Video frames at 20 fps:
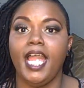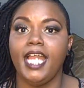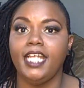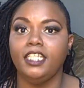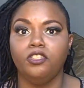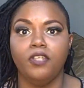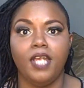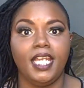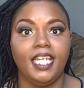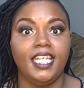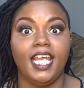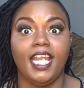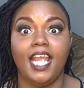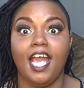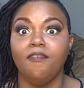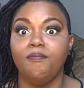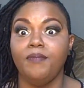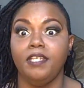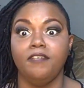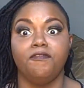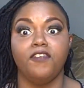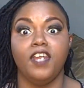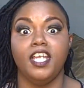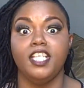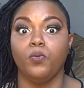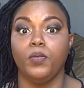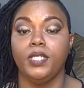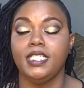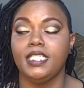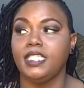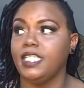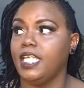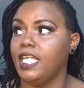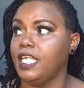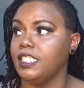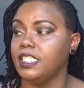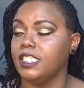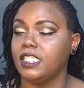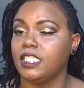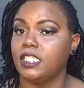and trans that I've been friends with
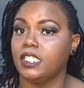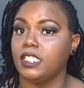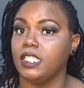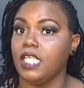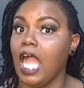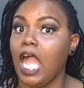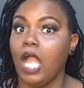since